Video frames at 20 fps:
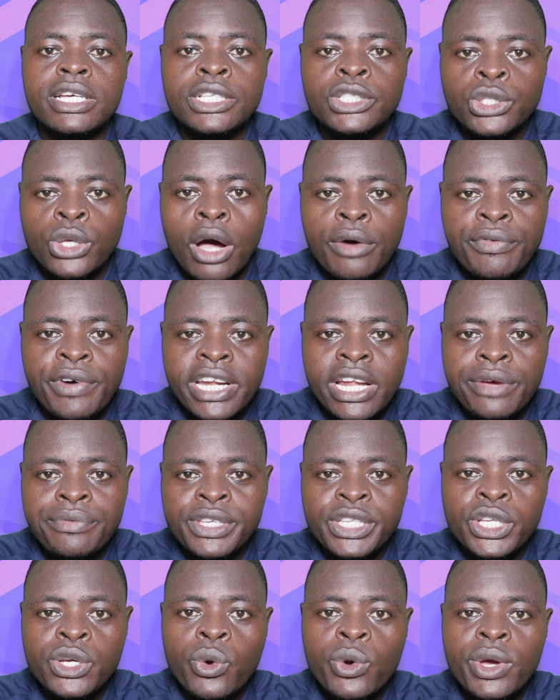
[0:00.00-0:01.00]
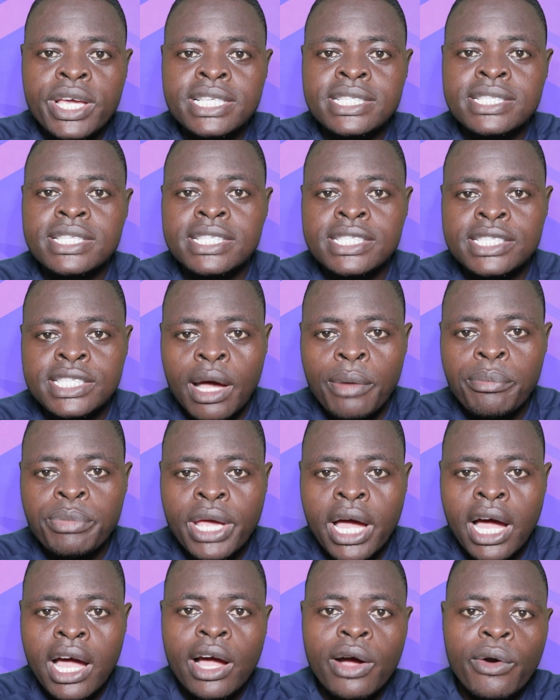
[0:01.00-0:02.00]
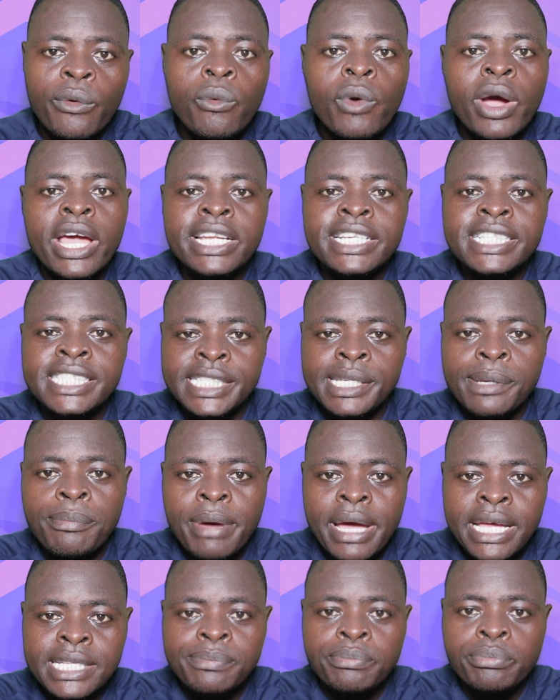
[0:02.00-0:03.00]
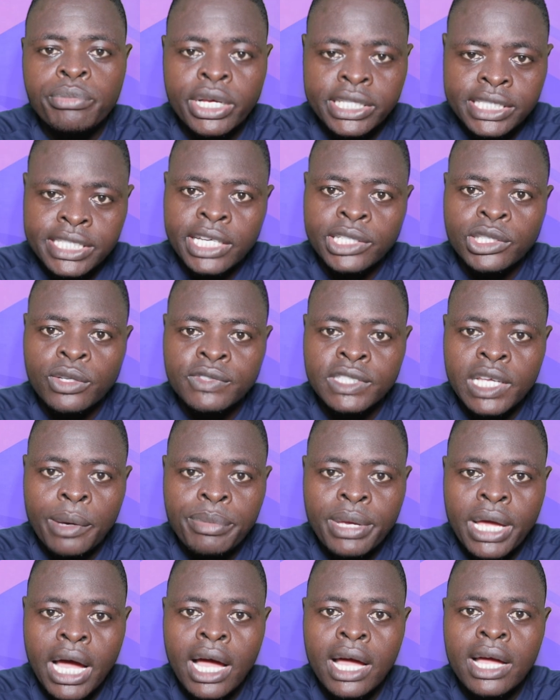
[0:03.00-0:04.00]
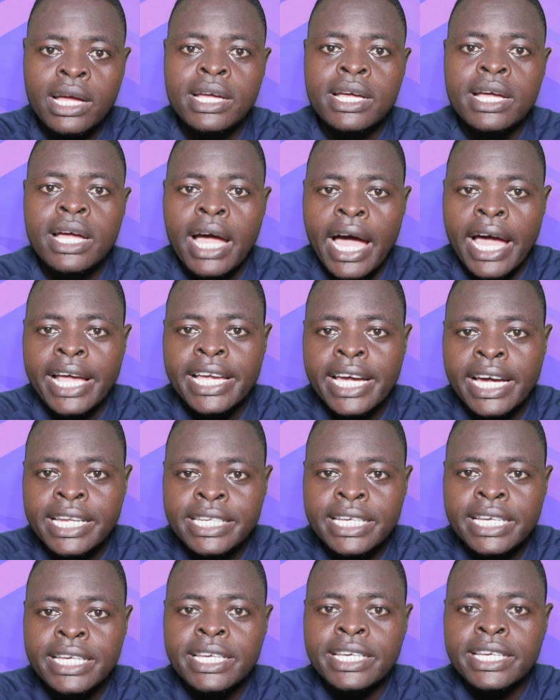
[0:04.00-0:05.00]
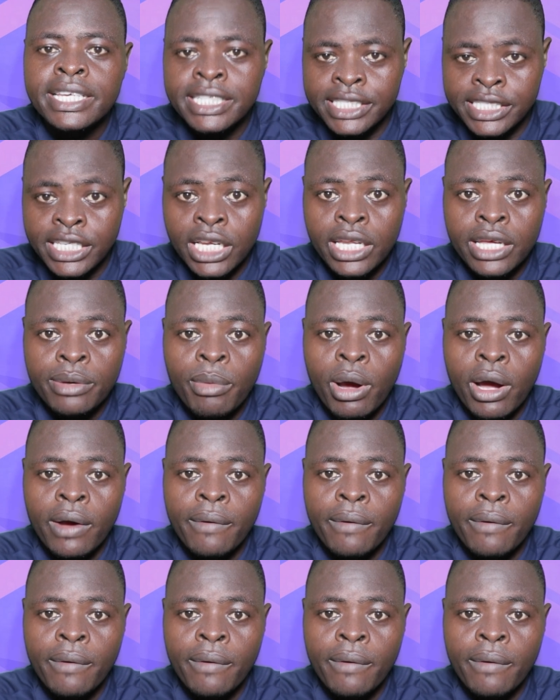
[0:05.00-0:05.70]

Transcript: So our final video is Zambia, when she met President of Zambia, Hakainde Hichilema.